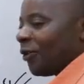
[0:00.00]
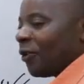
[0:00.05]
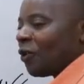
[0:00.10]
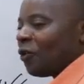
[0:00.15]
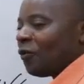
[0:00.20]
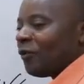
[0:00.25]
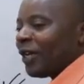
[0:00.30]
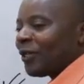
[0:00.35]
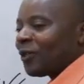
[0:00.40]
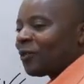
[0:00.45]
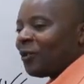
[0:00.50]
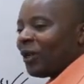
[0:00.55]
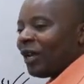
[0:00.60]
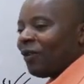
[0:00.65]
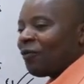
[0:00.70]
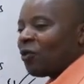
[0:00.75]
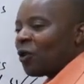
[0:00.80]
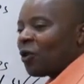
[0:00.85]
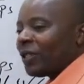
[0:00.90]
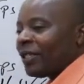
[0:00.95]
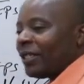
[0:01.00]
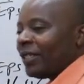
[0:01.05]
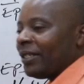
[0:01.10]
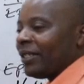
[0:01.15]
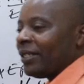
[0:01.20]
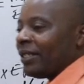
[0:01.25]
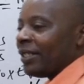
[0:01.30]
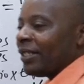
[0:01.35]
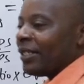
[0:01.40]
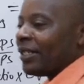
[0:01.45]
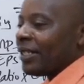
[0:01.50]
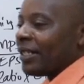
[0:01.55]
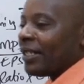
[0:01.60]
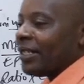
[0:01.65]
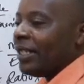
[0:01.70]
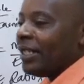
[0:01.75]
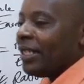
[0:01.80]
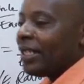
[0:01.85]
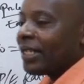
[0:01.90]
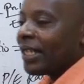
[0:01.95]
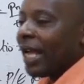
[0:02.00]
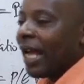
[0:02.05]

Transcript: all of us would have gotten this